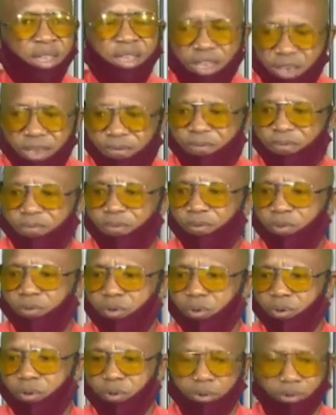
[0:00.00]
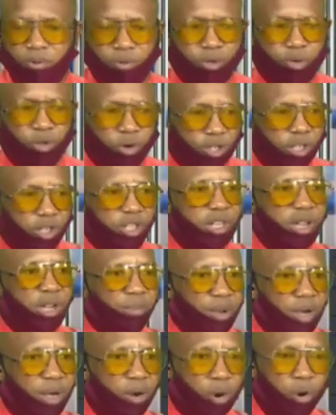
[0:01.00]
if churches
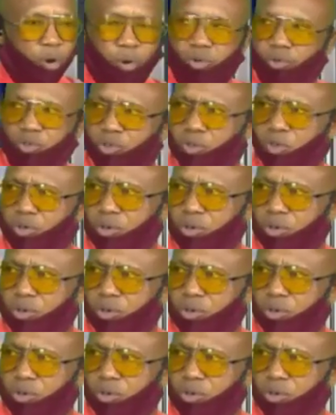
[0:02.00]
can be closed,